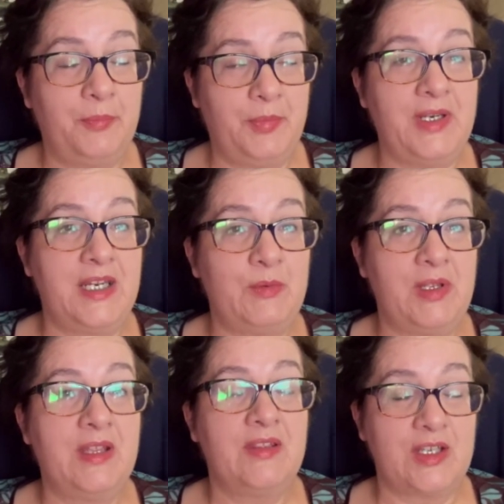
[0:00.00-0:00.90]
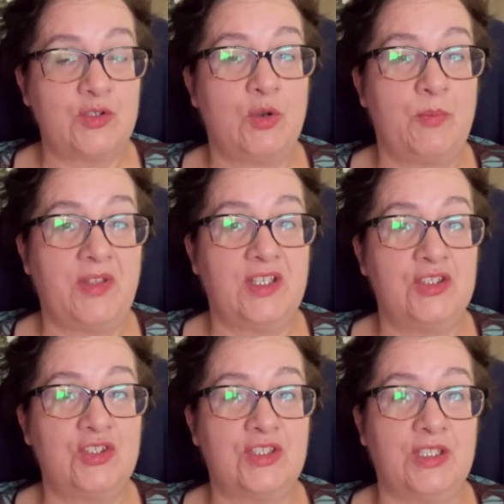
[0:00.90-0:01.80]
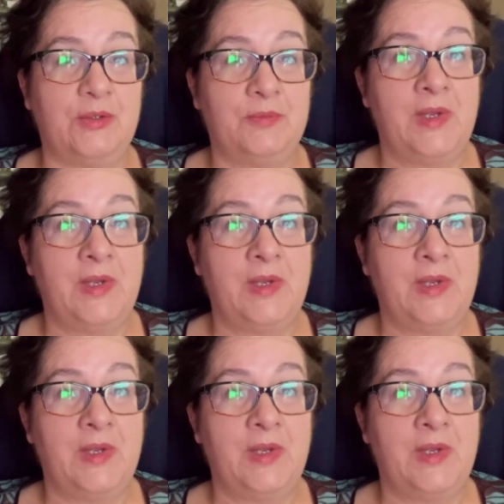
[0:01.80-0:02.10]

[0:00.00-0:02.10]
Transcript: But anyway, that's what I'm thinking just now.